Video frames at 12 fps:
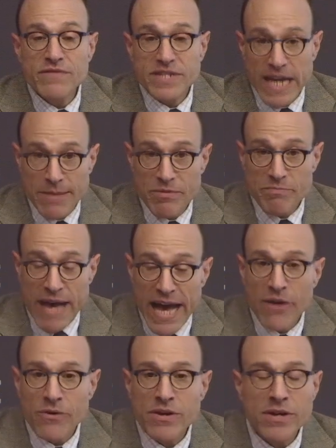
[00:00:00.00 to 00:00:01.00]
of a type of
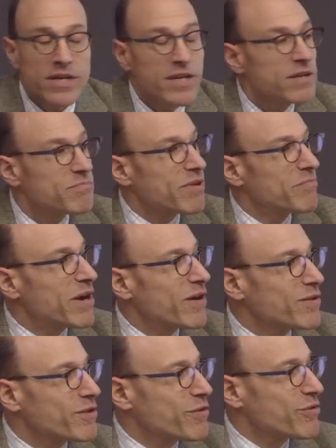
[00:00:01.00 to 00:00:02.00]
power,
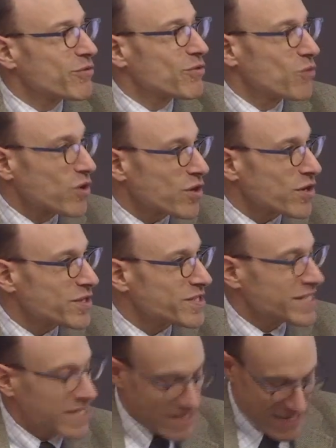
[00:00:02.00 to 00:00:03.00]
primarily through
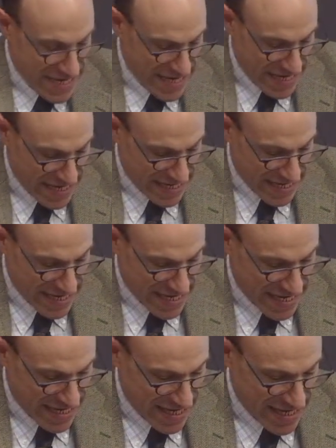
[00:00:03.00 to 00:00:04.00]
words and, and,
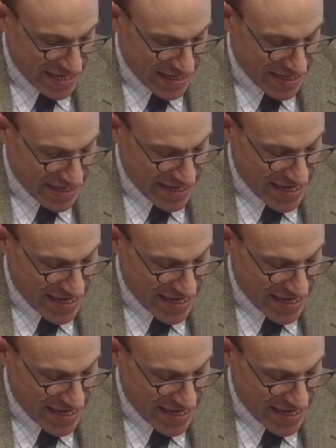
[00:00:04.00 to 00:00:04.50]
and, and,